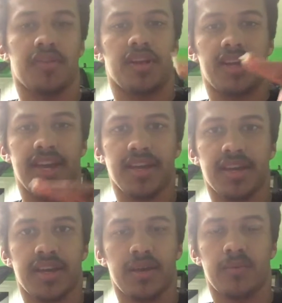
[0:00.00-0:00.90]
the
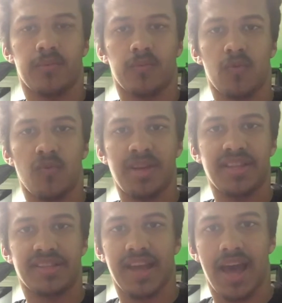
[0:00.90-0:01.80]
link will be
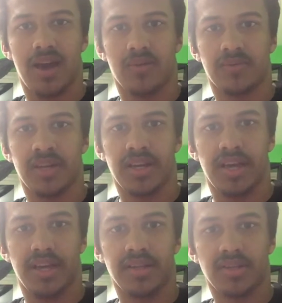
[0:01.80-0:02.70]
down
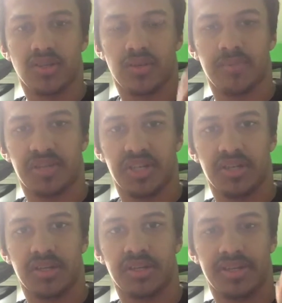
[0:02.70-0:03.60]
in the
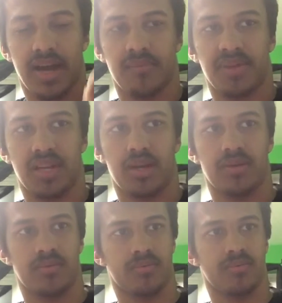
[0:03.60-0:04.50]
description down
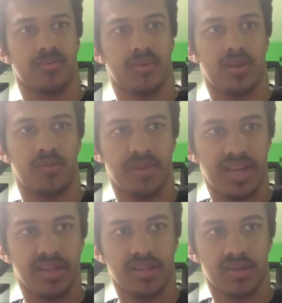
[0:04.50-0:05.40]
below. It will
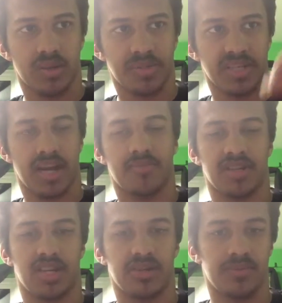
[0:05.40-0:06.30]
be in the description down
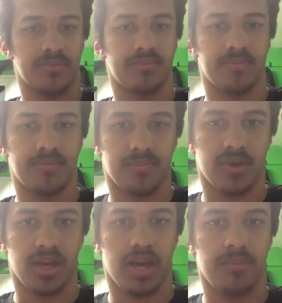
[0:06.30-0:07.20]
below.
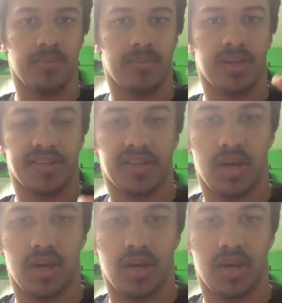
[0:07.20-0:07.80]
Okay, let's